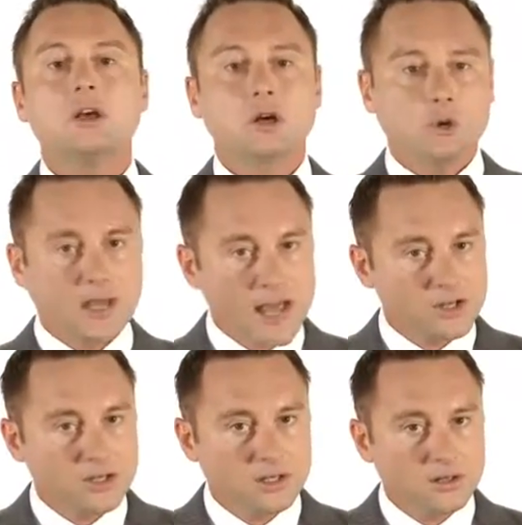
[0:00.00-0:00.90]

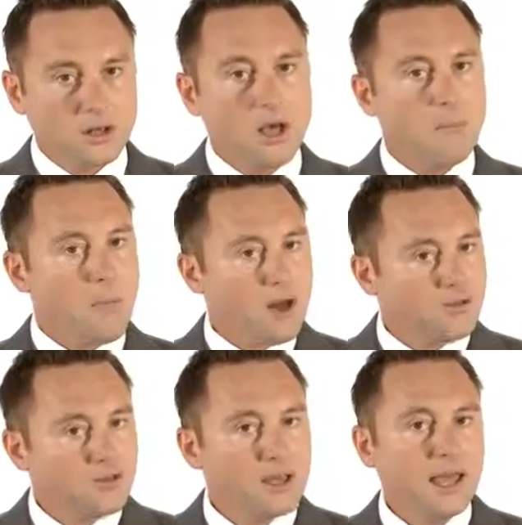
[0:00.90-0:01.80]
creation,
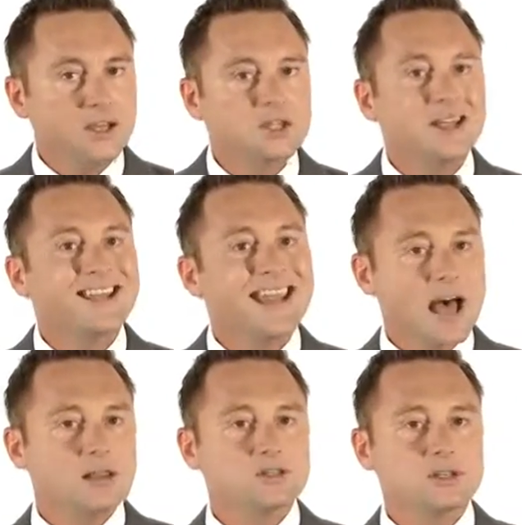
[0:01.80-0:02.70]
modification,
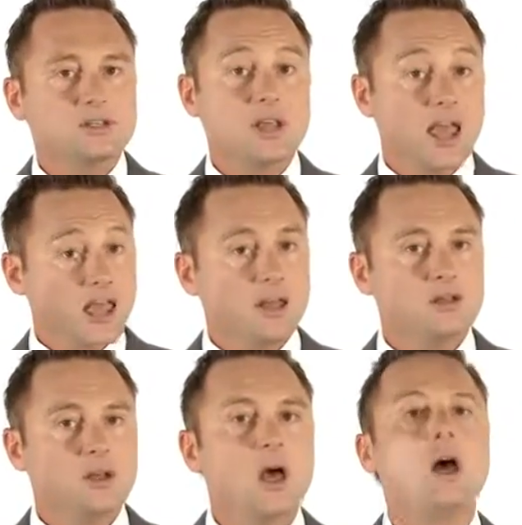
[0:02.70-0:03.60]
analysis, and